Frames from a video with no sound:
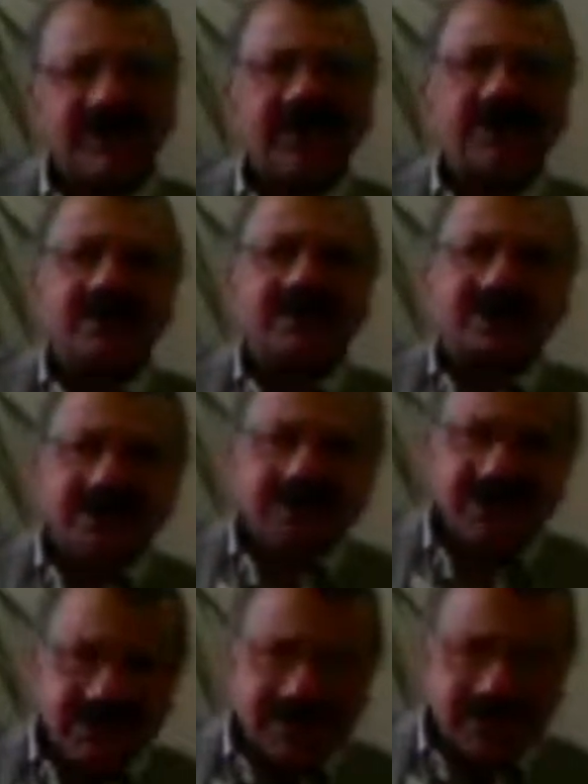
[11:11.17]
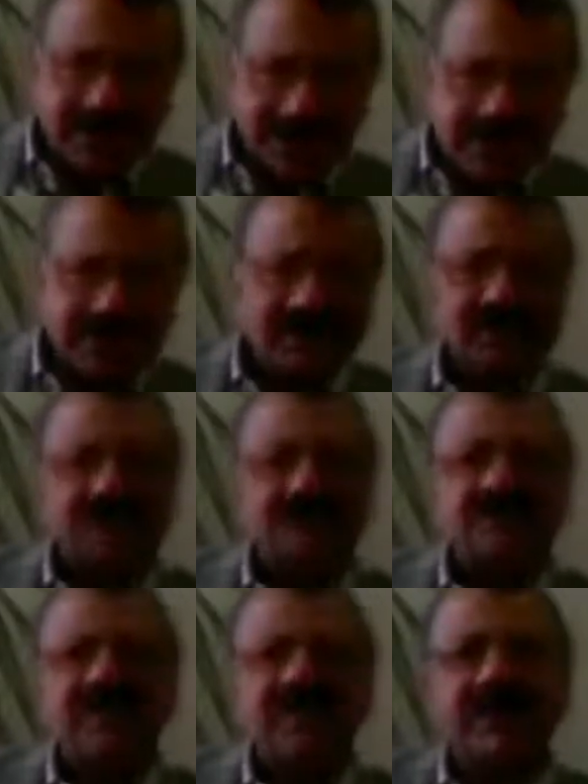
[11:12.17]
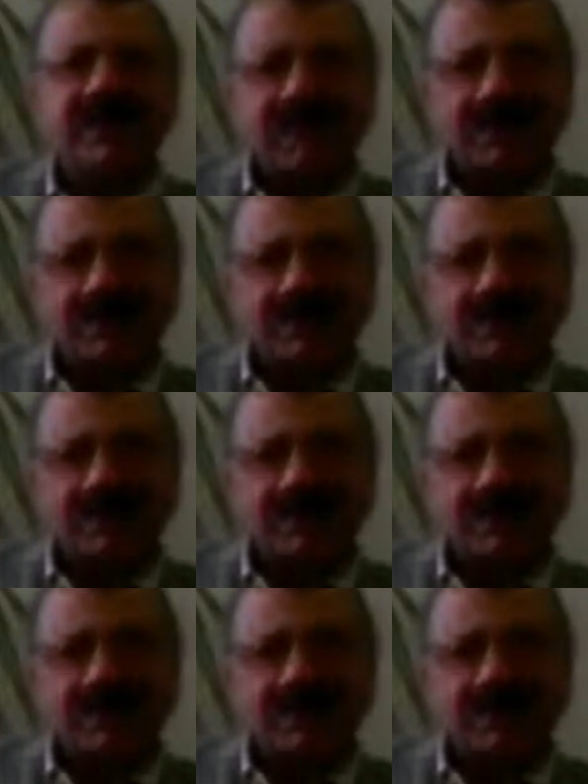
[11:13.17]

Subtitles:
that in a sense is dependent